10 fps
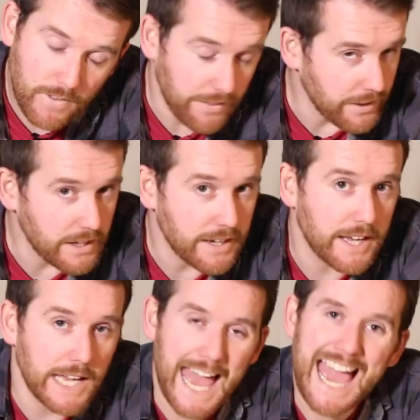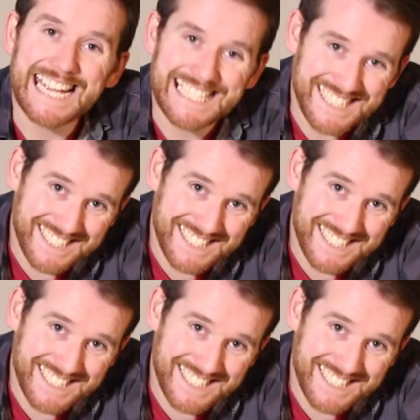I think I could get 8.